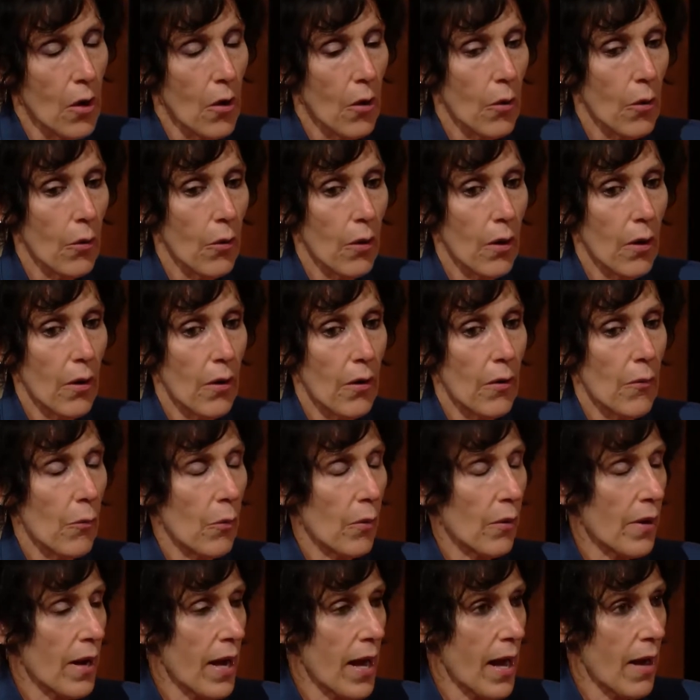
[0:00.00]
Or
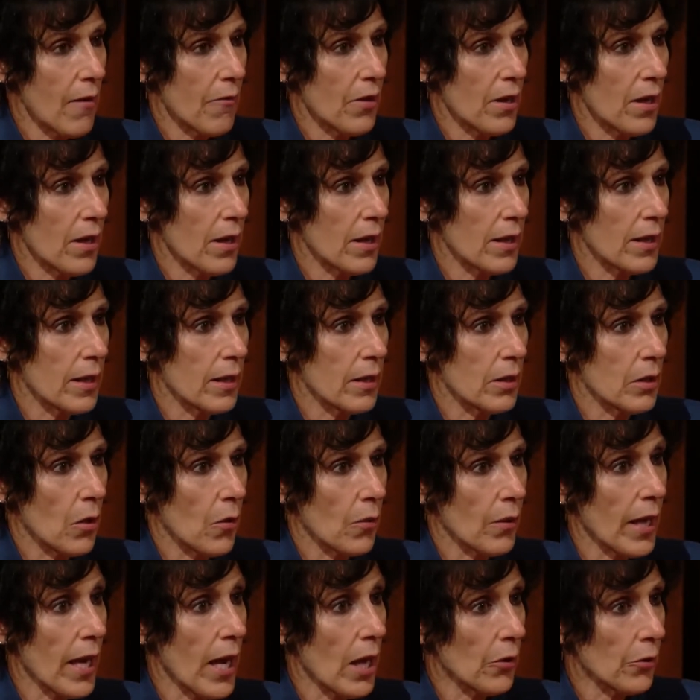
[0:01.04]
we're having,
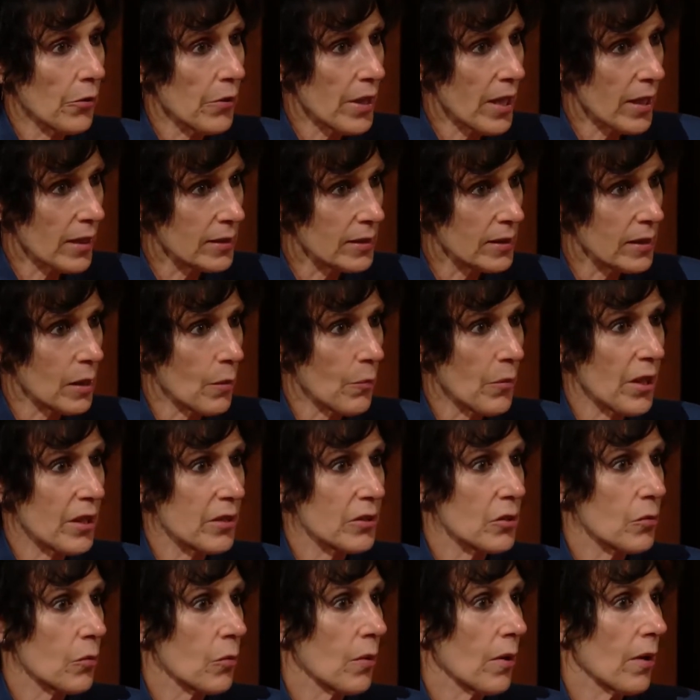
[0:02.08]
gallery
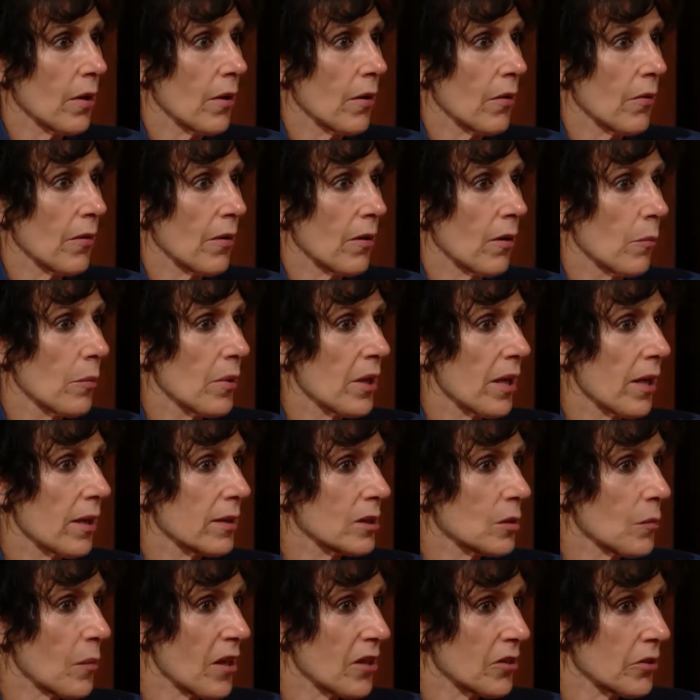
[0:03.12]
exhibits where there'll be a
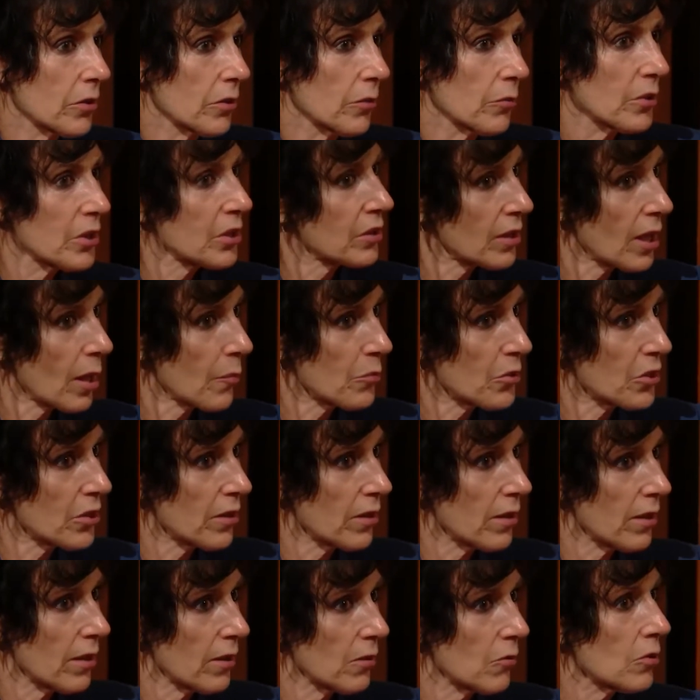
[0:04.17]
special reception,
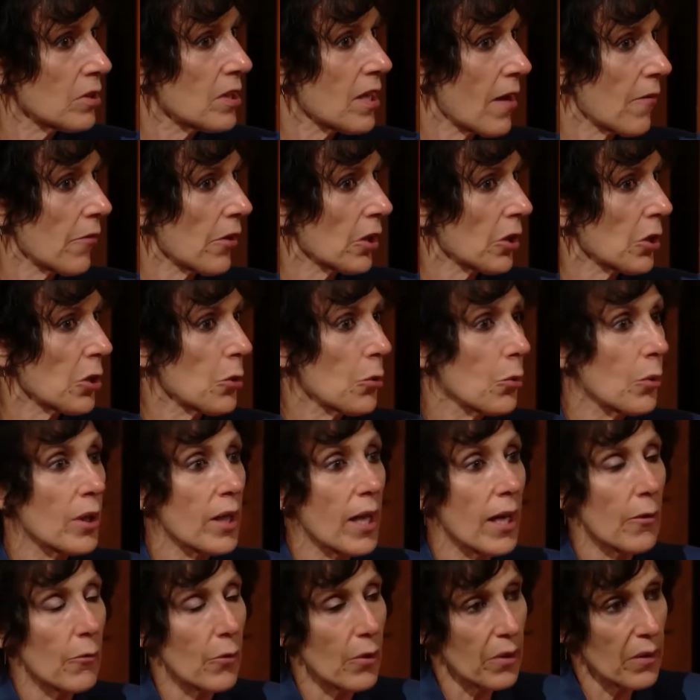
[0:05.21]
and we have a
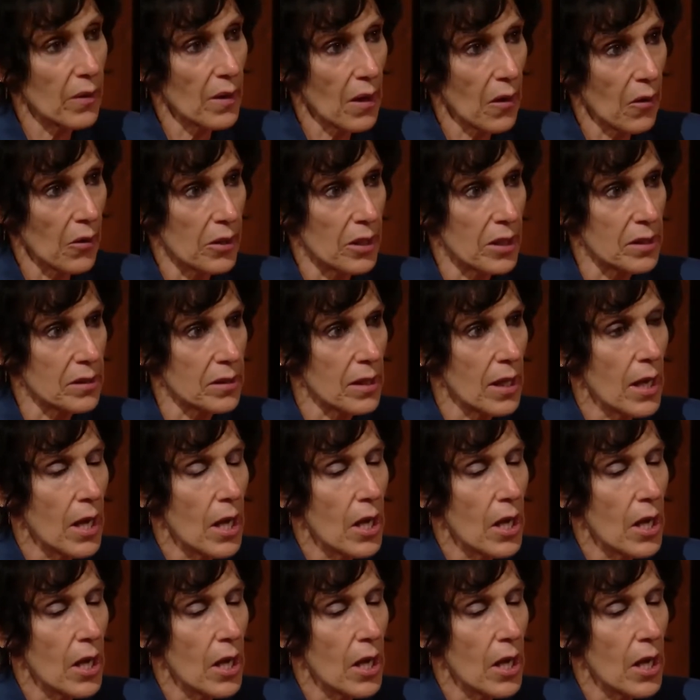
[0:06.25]
Q&A with the artists.